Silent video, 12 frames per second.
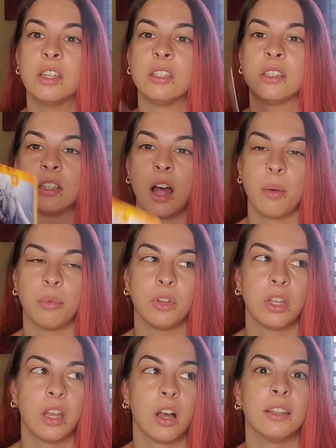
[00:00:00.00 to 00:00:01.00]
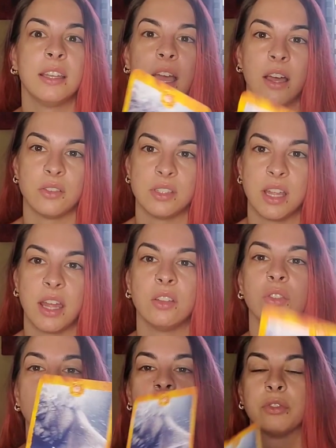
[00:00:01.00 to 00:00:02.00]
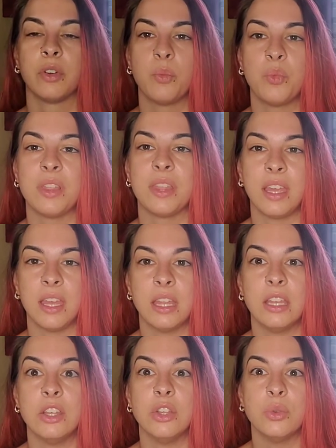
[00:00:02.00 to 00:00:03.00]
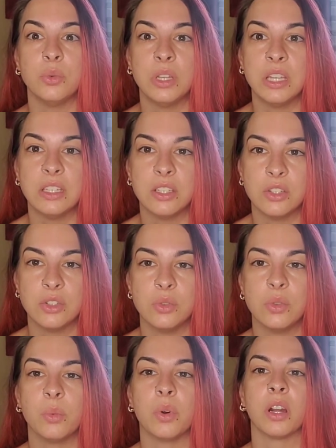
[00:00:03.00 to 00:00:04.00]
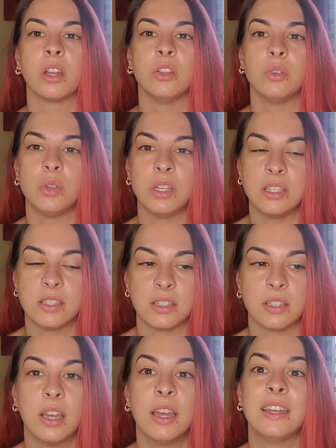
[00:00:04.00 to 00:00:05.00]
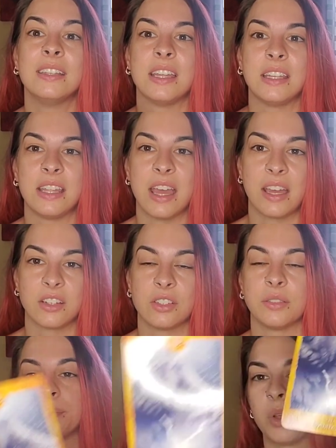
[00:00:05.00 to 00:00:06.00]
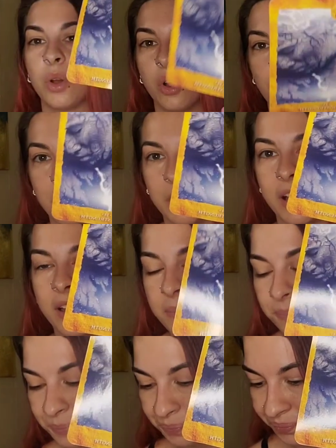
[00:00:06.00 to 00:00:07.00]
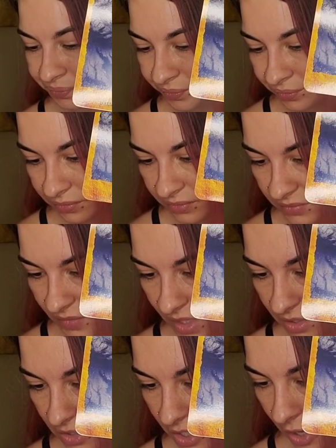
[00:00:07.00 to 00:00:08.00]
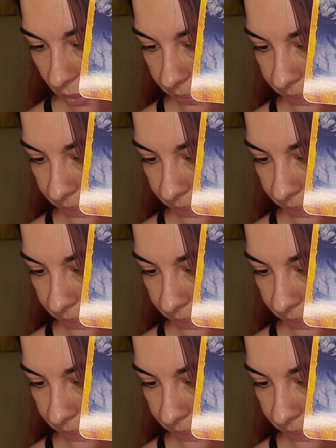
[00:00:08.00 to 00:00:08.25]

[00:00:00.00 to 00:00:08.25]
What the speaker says: stop looking on the outside. Look from within. You need to do the work. You need to take the action. Oh my God. So,